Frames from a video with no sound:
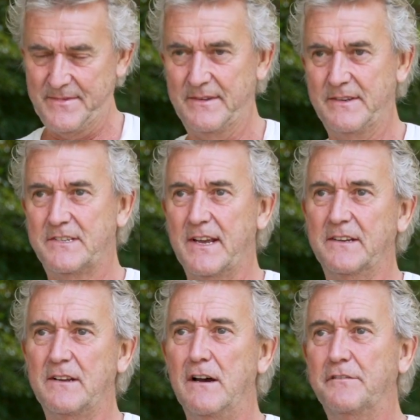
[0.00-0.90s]
the
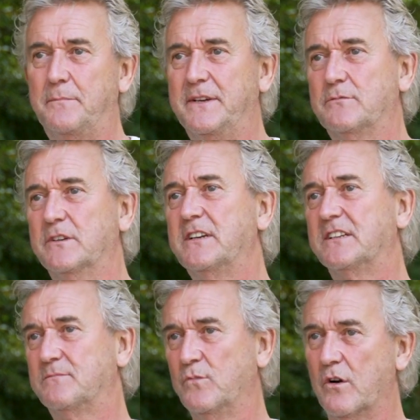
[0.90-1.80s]
second half of the piece, which
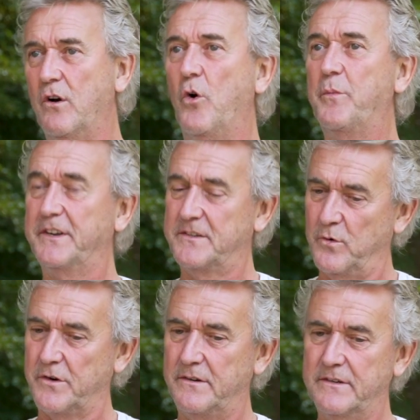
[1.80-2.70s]
has more hope and is
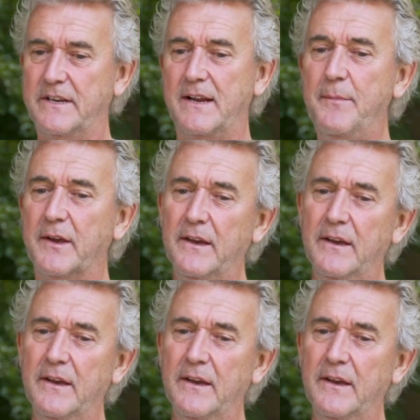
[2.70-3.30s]
more dynamic.